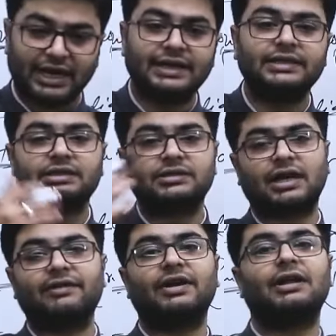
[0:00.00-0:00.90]

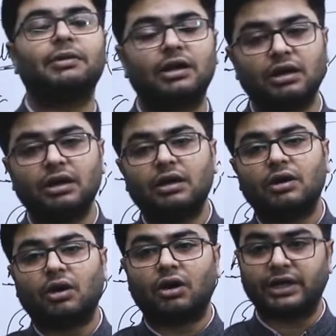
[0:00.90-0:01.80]
editions available
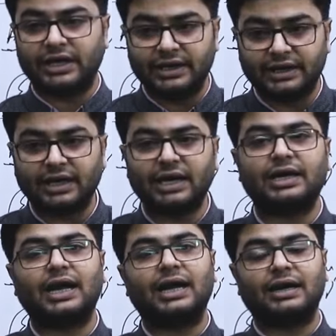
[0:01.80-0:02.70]
on
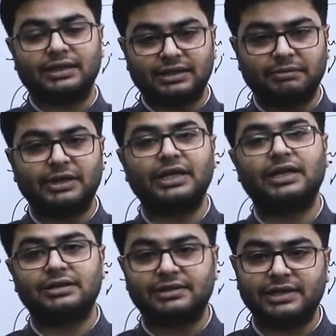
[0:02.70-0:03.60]
internet and other
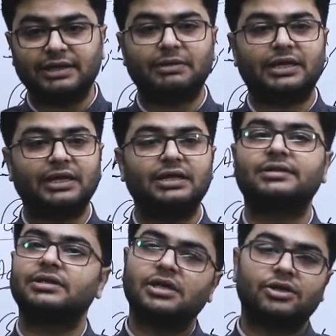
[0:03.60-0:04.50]
materials, reading
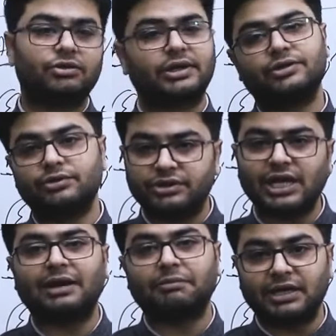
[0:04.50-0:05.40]
materials. You can use
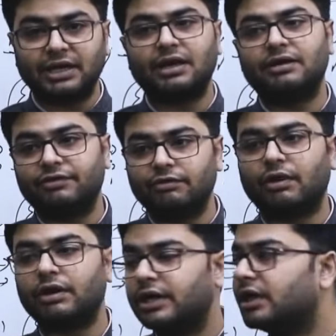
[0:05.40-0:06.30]
that material if you
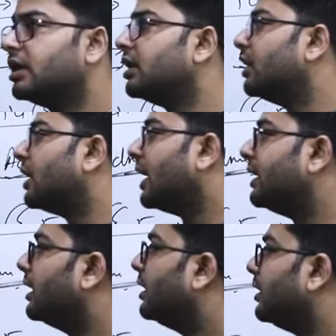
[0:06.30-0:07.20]
want,
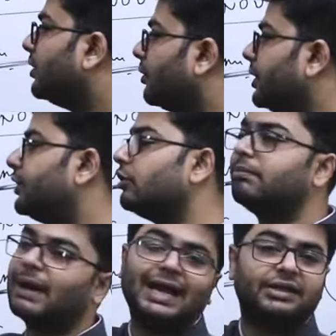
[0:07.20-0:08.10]
right? No need to
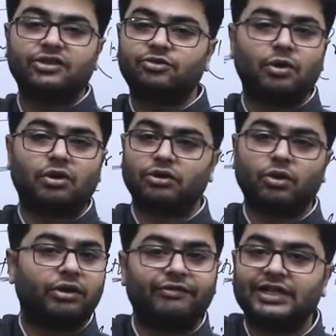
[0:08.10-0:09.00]
buy this book.
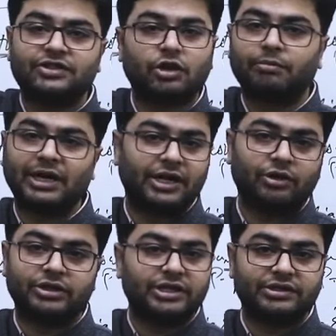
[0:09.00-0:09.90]
Don't waste your money
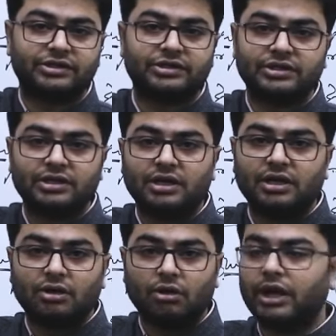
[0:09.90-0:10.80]
on this.
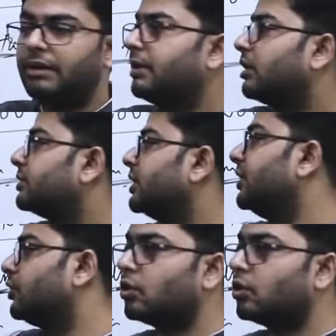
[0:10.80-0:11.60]
Okay, because in